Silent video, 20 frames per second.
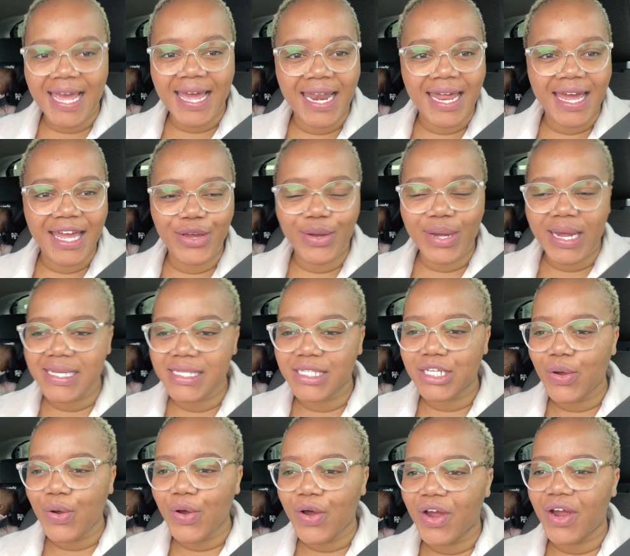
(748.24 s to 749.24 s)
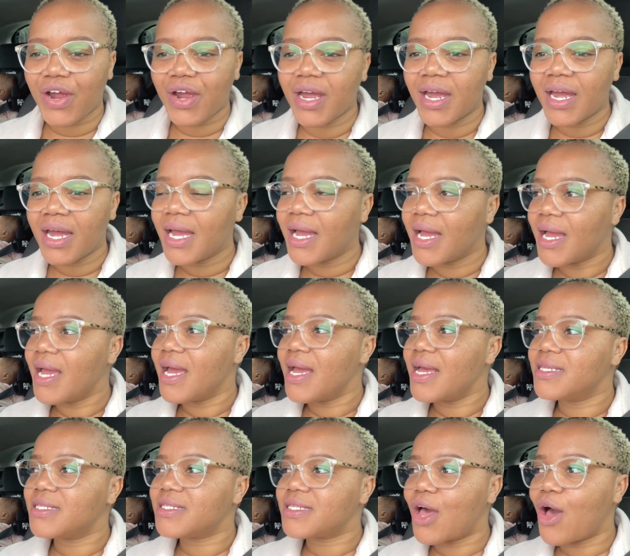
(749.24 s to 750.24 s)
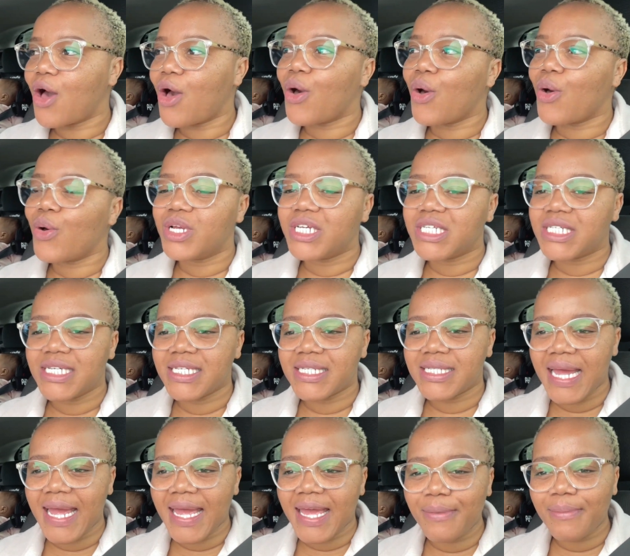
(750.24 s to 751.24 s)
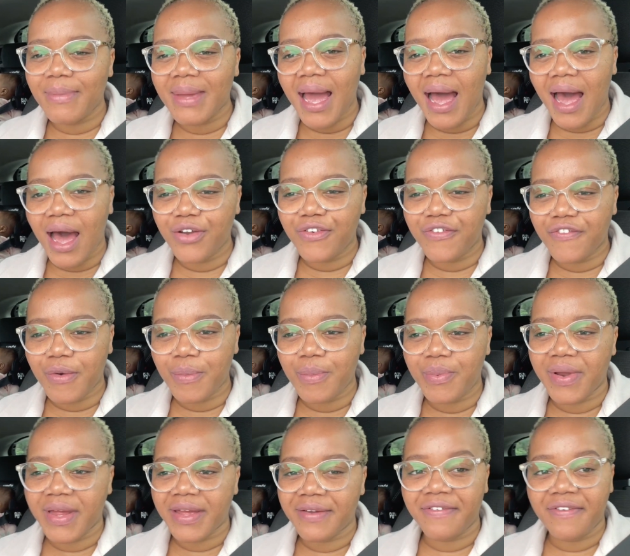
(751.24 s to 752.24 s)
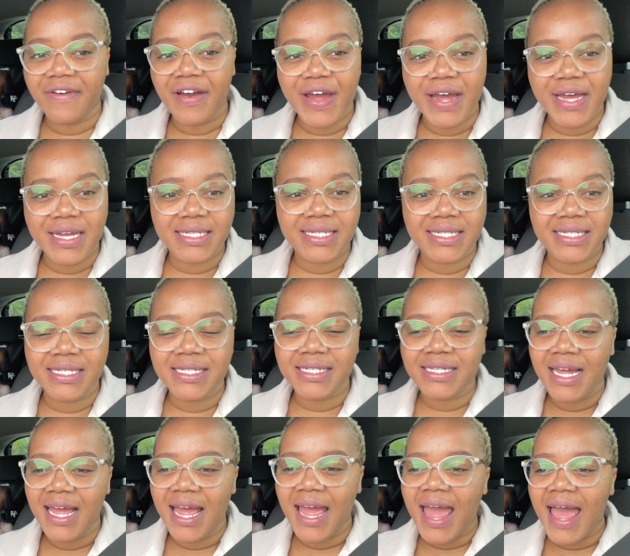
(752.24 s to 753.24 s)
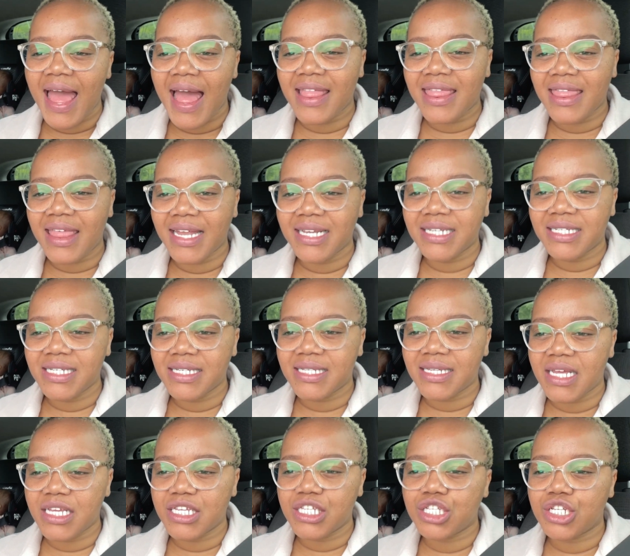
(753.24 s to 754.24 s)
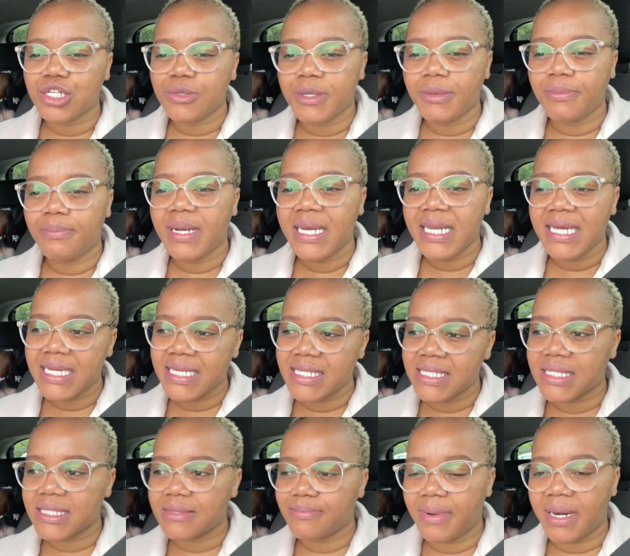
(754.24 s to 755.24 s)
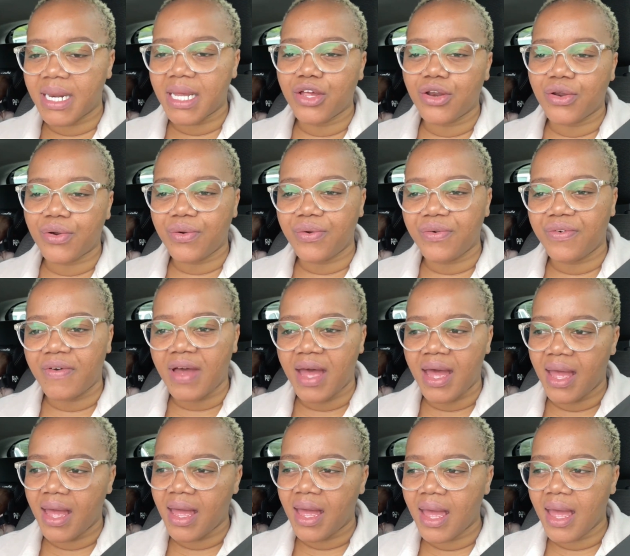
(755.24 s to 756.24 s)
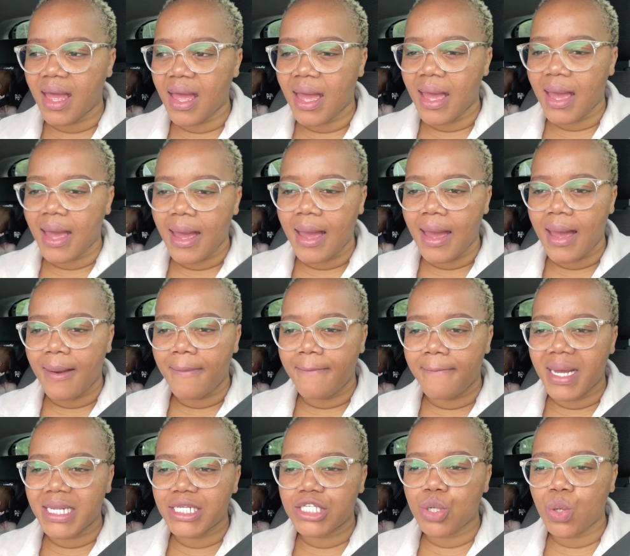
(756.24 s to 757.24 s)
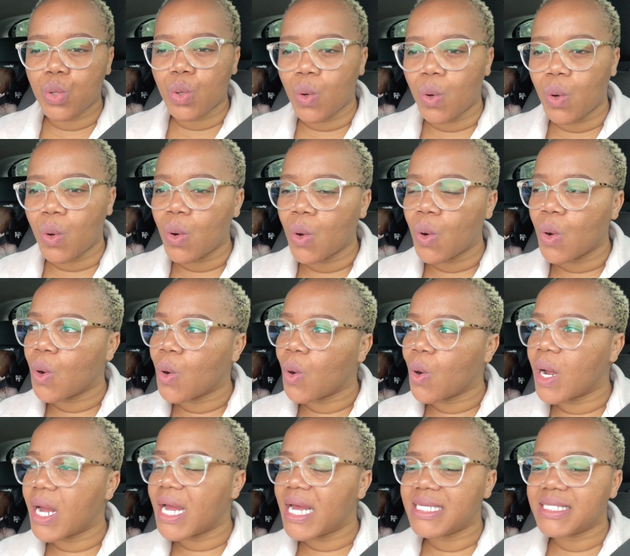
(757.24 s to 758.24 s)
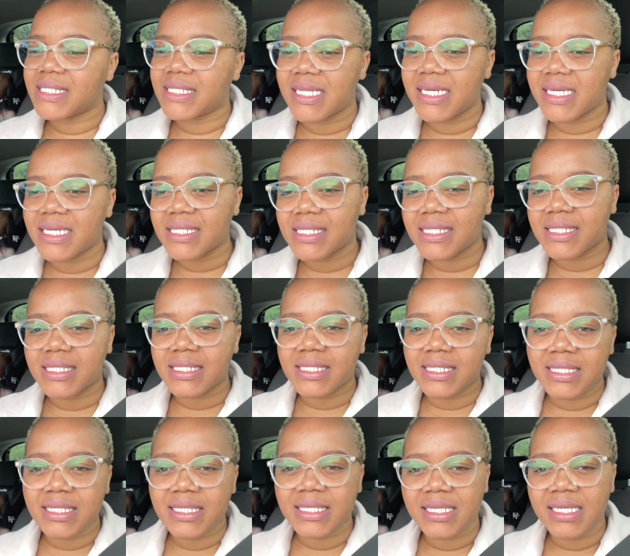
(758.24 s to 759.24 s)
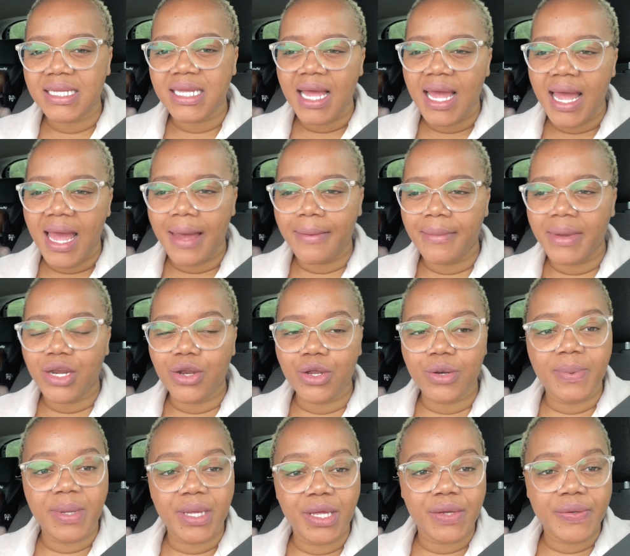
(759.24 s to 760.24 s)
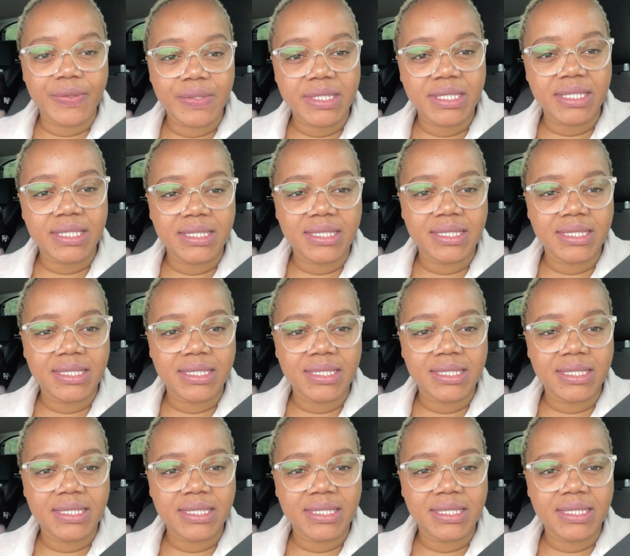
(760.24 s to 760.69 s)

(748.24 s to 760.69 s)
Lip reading: You guys know her, so she's taking me out for breakfast and then she says to me, please bring Rover. Batong, is this, am I not being used?